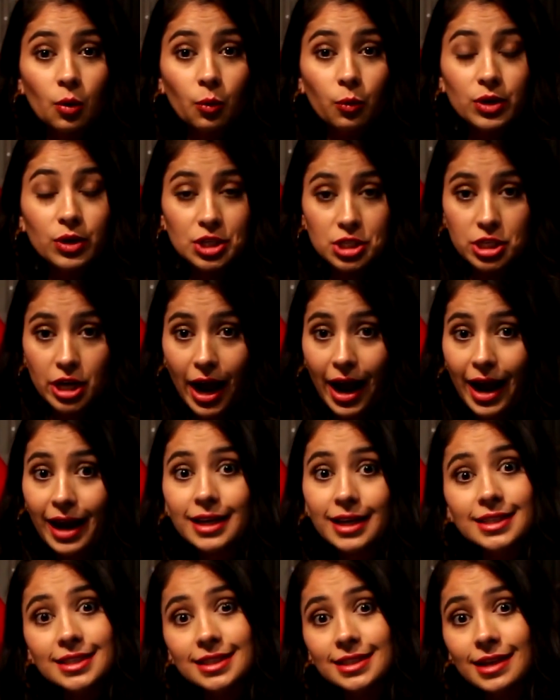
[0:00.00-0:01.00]
which
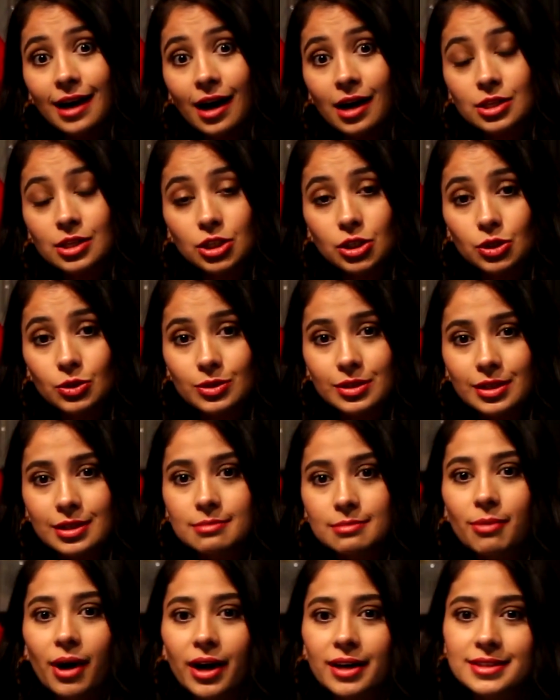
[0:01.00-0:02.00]
I did not use
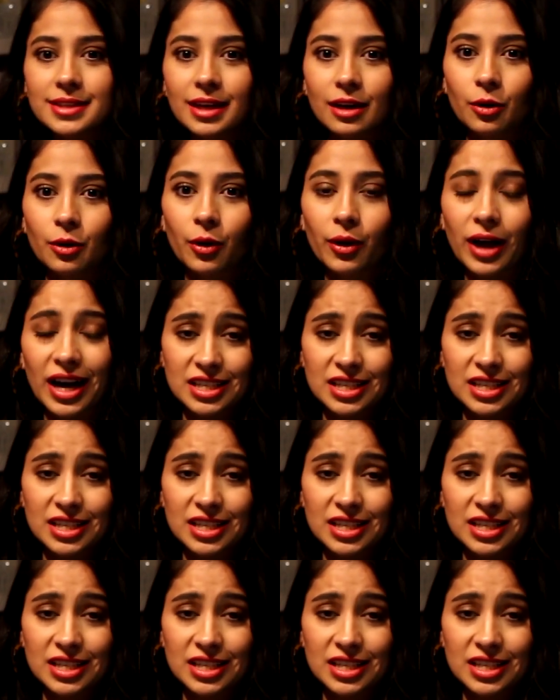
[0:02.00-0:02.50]
this box at all.